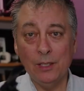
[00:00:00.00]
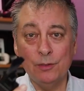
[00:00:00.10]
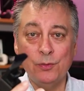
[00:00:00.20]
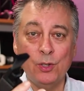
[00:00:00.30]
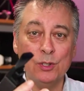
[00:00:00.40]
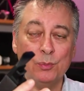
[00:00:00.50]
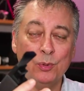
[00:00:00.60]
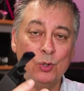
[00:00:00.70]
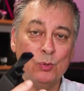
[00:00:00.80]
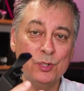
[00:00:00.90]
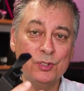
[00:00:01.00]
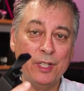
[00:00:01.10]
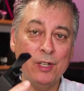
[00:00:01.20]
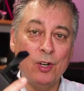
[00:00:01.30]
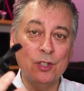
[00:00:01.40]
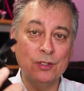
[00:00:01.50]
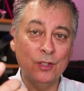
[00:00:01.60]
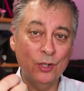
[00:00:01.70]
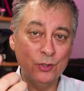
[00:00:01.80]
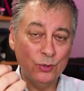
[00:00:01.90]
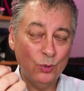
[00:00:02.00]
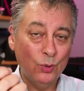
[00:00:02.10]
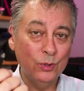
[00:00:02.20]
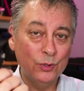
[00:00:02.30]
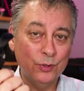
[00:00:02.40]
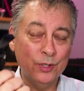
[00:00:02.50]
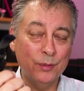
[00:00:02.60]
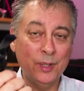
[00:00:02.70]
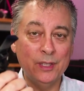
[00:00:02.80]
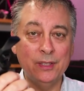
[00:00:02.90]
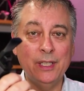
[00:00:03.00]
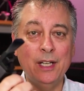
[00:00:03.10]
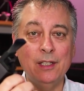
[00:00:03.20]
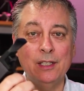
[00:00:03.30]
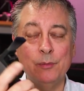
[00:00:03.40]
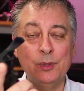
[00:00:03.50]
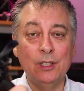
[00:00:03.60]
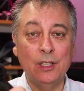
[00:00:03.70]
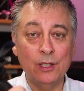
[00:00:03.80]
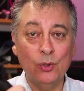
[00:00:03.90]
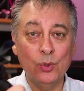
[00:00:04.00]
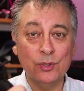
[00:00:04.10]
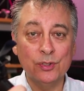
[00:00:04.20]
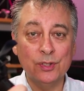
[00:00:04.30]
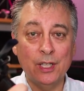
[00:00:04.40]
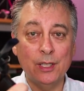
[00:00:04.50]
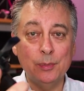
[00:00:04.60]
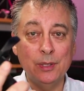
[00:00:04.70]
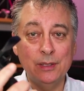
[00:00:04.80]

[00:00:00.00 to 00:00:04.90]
default, the blower will stay on as long as you hold the trigger button down, and then when you let go, it'll stop.